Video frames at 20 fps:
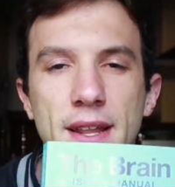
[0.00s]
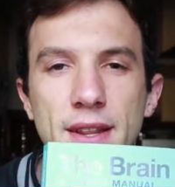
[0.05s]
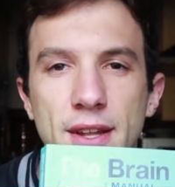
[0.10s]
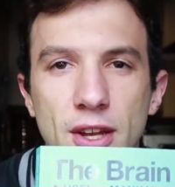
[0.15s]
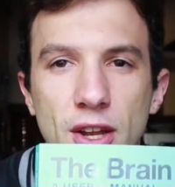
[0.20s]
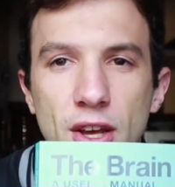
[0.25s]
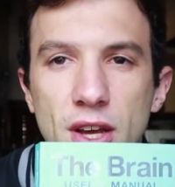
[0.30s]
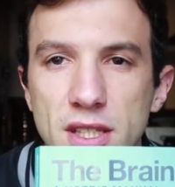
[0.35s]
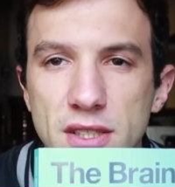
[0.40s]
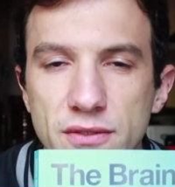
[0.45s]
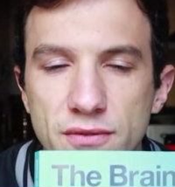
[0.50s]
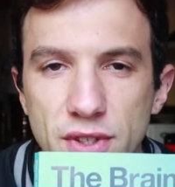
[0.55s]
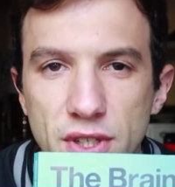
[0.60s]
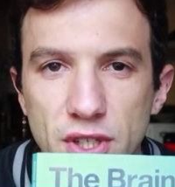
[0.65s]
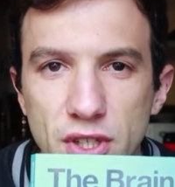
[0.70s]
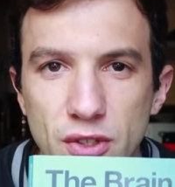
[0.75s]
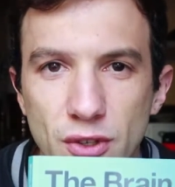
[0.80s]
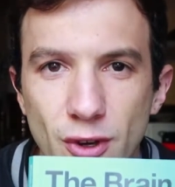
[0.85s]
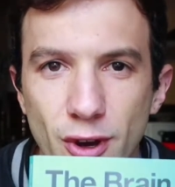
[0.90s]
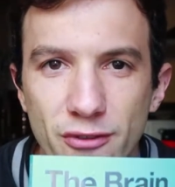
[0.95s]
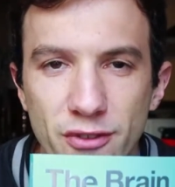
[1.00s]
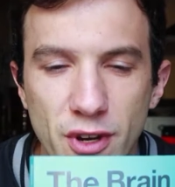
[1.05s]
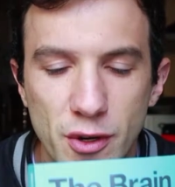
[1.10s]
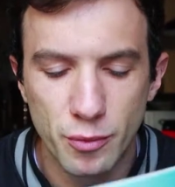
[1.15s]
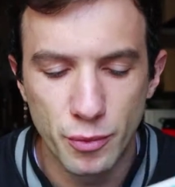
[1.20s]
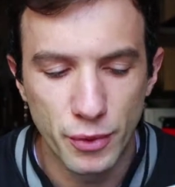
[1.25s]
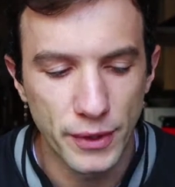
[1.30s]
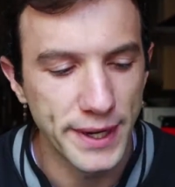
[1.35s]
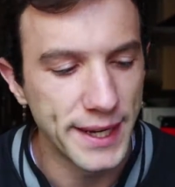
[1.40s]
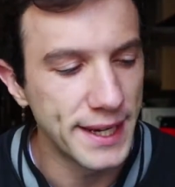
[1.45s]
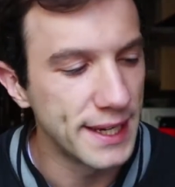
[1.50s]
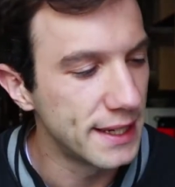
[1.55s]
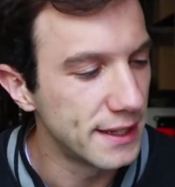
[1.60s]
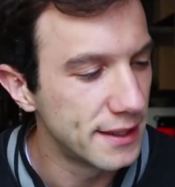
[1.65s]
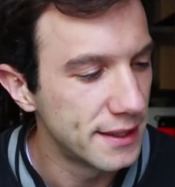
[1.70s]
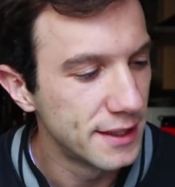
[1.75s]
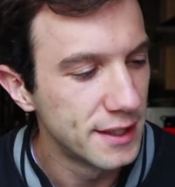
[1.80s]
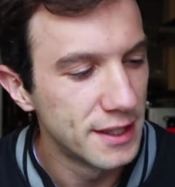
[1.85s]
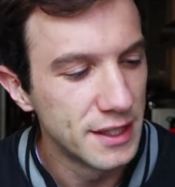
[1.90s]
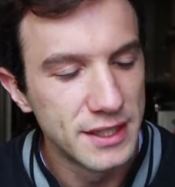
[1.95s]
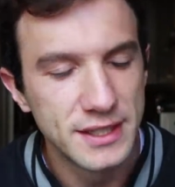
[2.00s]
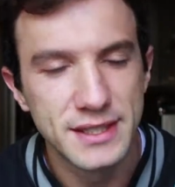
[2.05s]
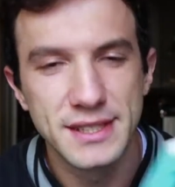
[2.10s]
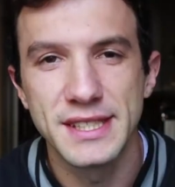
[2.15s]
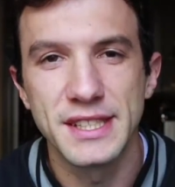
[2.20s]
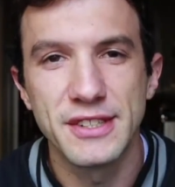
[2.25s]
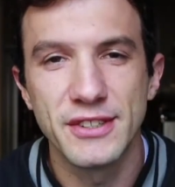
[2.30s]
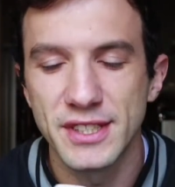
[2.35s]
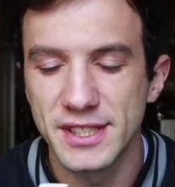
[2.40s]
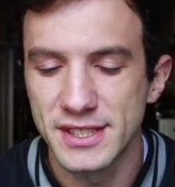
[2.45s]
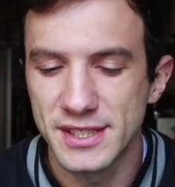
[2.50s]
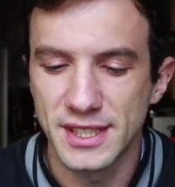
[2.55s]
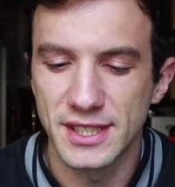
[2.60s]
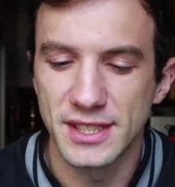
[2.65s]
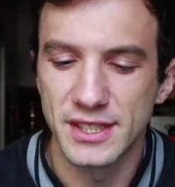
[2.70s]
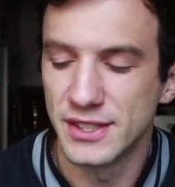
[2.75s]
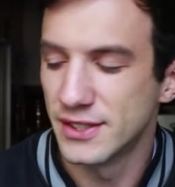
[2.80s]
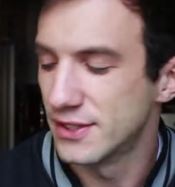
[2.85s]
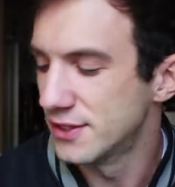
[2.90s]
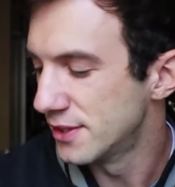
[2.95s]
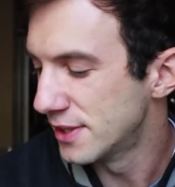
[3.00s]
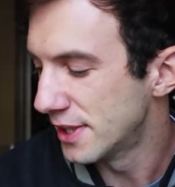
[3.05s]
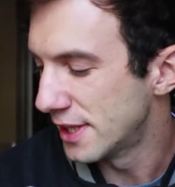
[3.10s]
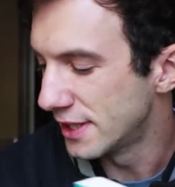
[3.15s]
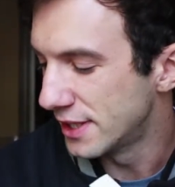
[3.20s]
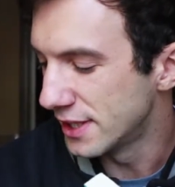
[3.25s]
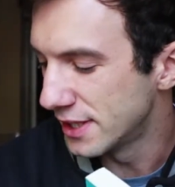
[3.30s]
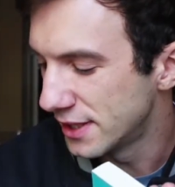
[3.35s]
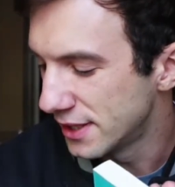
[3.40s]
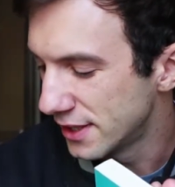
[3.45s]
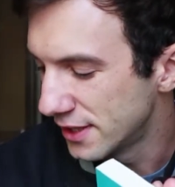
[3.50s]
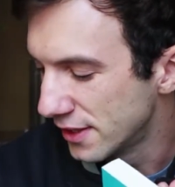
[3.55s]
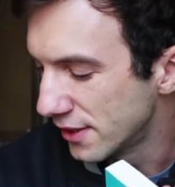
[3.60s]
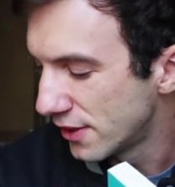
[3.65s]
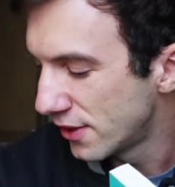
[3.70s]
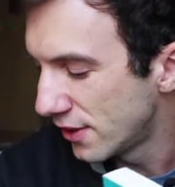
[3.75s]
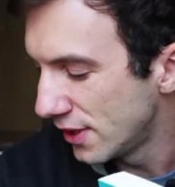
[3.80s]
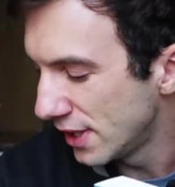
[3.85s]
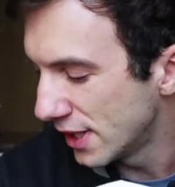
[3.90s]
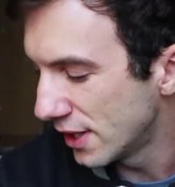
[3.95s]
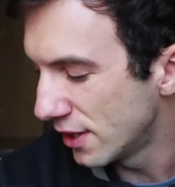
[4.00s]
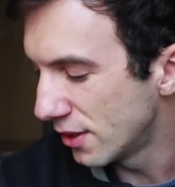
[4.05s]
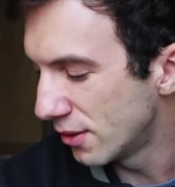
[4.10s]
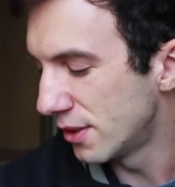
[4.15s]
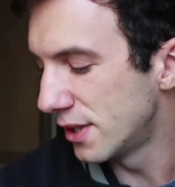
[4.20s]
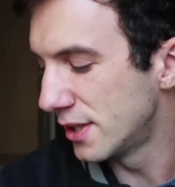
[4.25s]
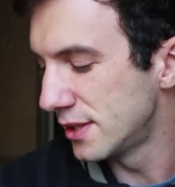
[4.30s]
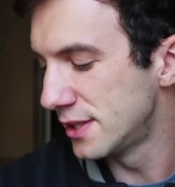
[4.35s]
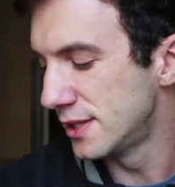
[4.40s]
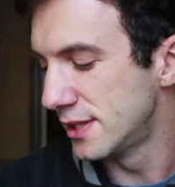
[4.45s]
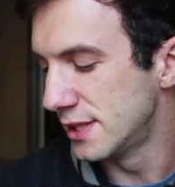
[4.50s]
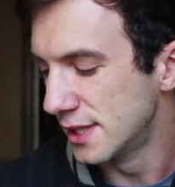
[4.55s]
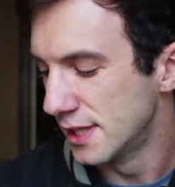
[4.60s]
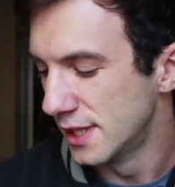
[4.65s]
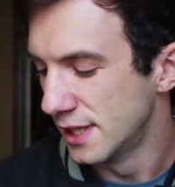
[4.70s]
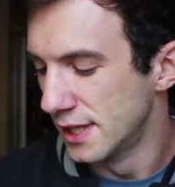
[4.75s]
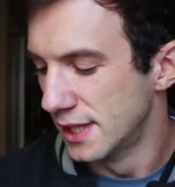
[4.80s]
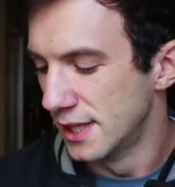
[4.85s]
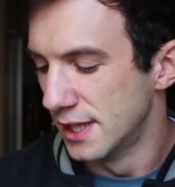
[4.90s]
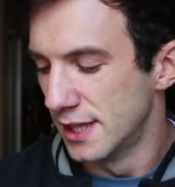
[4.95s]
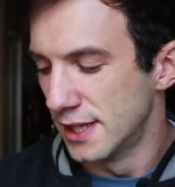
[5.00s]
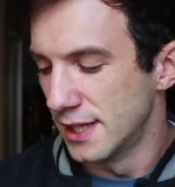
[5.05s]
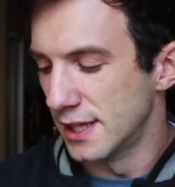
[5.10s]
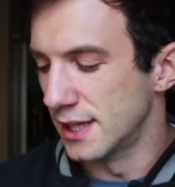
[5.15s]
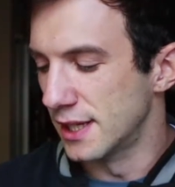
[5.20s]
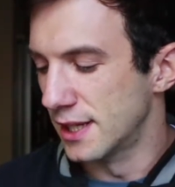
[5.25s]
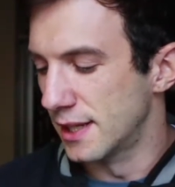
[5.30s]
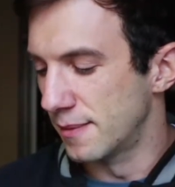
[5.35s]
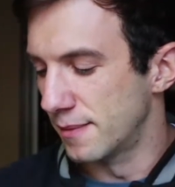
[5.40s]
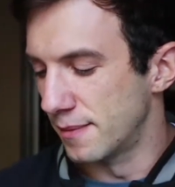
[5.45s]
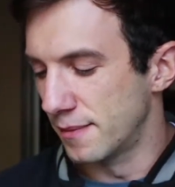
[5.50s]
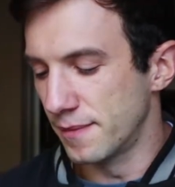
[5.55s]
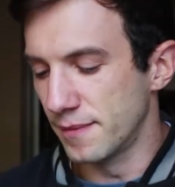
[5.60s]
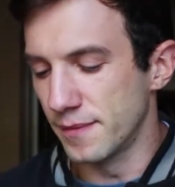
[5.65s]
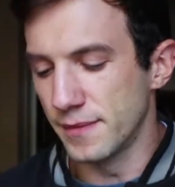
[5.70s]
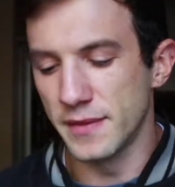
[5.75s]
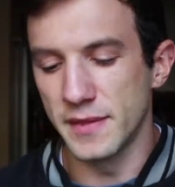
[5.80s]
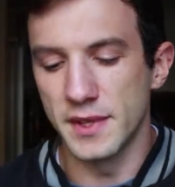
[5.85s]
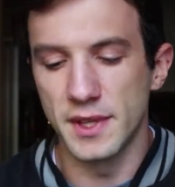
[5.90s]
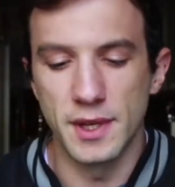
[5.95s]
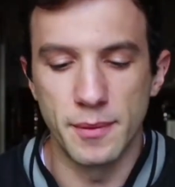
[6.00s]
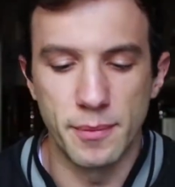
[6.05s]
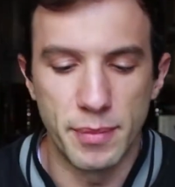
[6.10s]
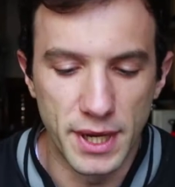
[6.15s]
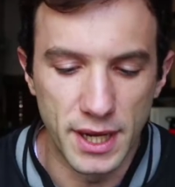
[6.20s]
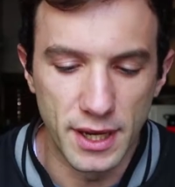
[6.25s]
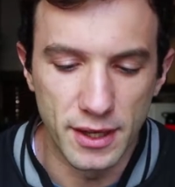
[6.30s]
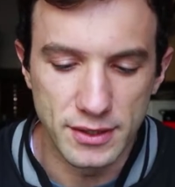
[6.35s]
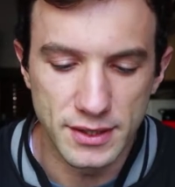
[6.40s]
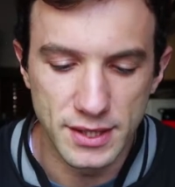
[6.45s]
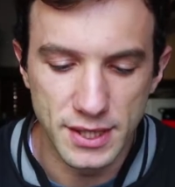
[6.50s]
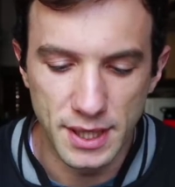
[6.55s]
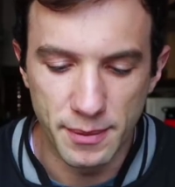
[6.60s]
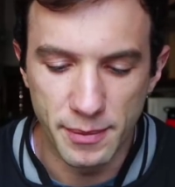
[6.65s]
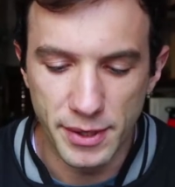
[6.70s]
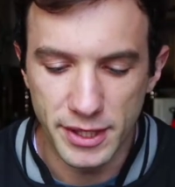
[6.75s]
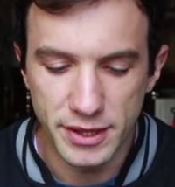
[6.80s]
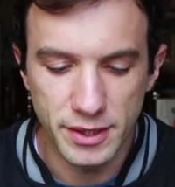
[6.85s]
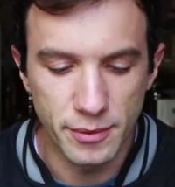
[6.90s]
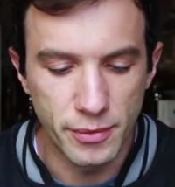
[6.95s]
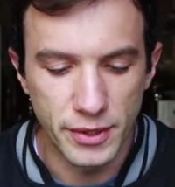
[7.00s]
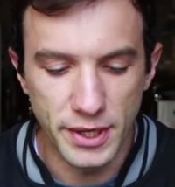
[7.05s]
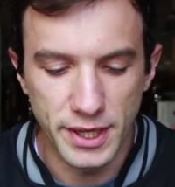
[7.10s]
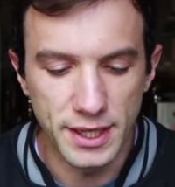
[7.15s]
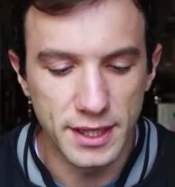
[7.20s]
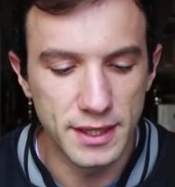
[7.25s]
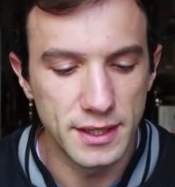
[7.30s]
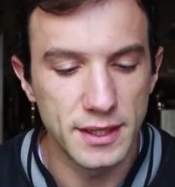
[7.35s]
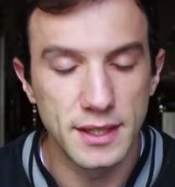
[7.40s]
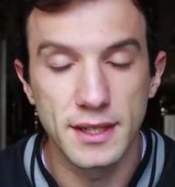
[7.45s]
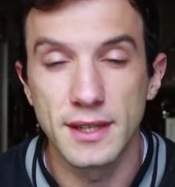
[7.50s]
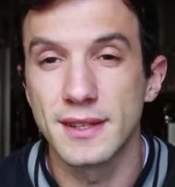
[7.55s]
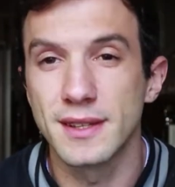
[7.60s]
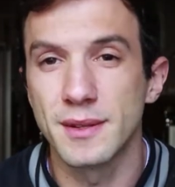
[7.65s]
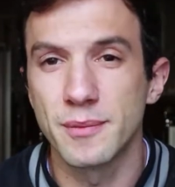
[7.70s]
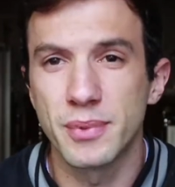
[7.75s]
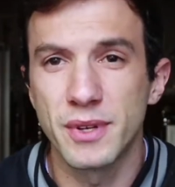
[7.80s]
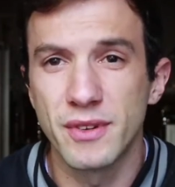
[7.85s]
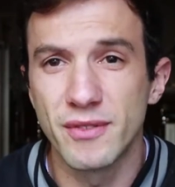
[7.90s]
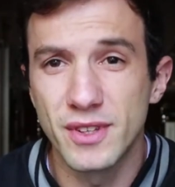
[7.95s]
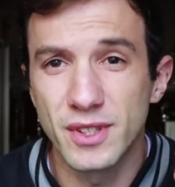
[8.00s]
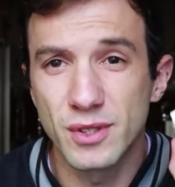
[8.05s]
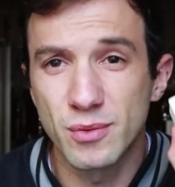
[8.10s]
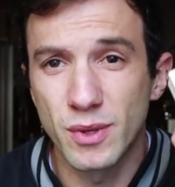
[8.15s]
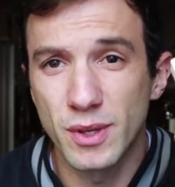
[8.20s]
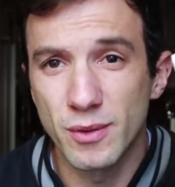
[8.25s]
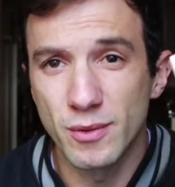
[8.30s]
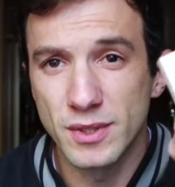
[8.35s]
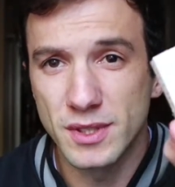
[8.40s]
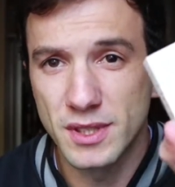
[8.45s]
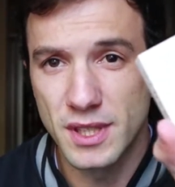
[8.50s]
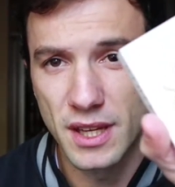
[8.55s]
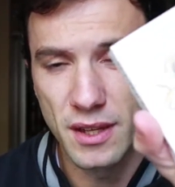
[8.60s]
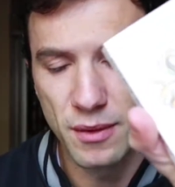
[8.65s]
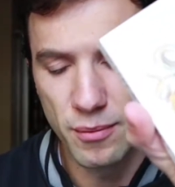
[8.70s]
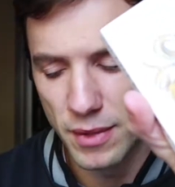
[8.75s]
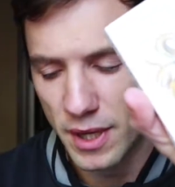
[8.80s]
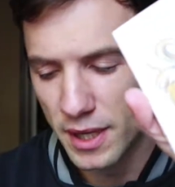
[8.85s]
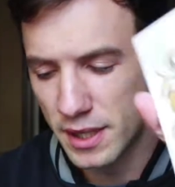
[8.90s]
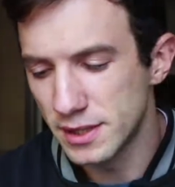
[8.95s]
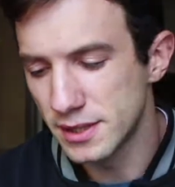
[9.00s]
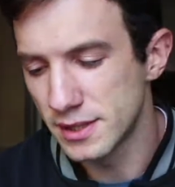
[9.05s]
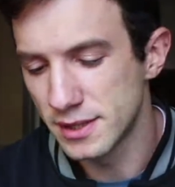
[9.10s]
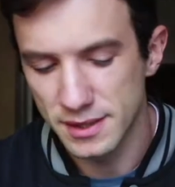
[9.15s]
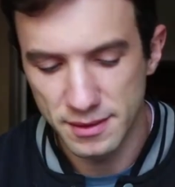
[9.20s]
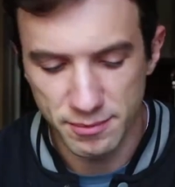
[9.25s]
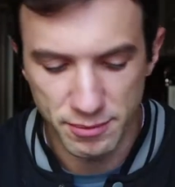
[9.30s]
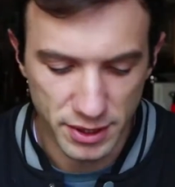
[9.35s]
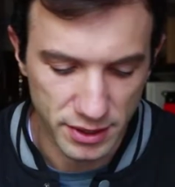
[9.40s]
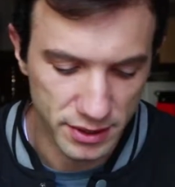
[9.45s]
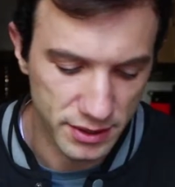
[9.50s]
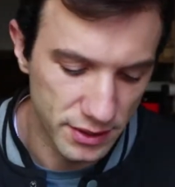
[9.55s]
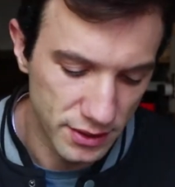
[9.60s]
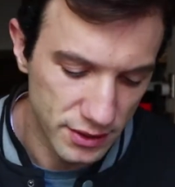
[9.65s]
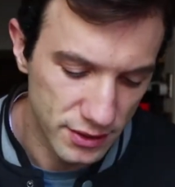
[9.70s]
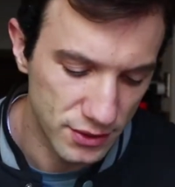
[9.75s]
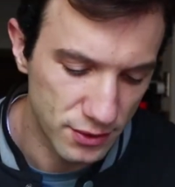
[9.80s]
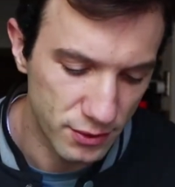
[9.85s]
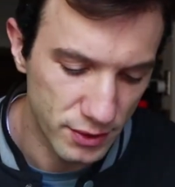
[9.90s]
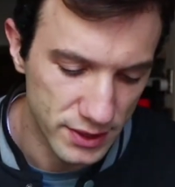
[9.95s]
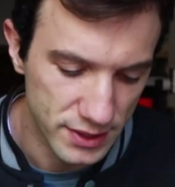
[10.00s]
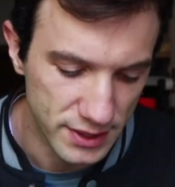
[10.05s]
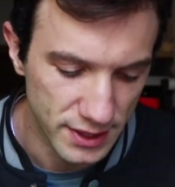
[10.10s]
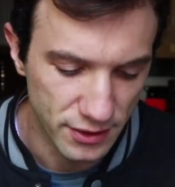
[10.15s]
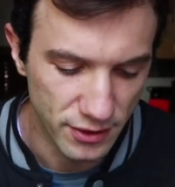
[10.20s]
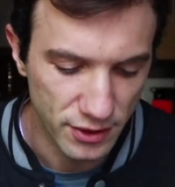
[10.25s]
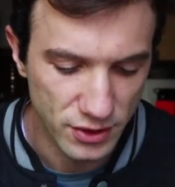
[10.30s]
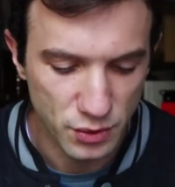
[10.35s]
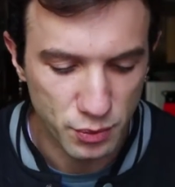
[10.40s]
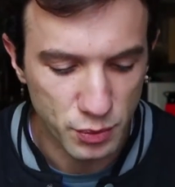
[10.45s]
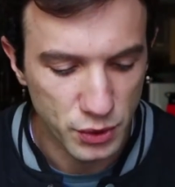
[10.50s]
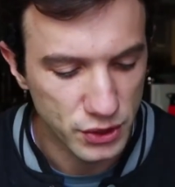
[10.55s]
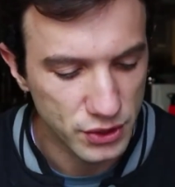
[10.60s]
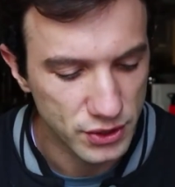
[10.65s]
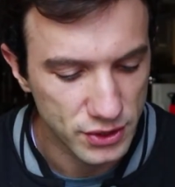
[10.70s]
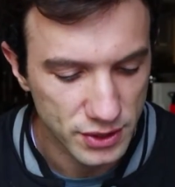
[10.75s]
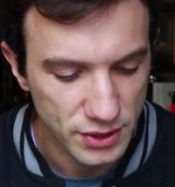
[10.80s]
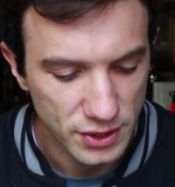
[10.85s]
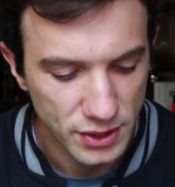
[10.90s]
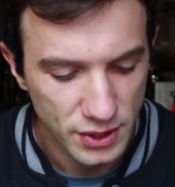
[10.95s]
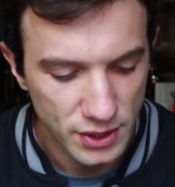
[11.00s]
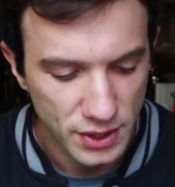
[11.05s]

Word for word: Last video of our brain series. I don't know, I did three other ones um, about, about the brain. The previous one was Other Minds about squids and octopus,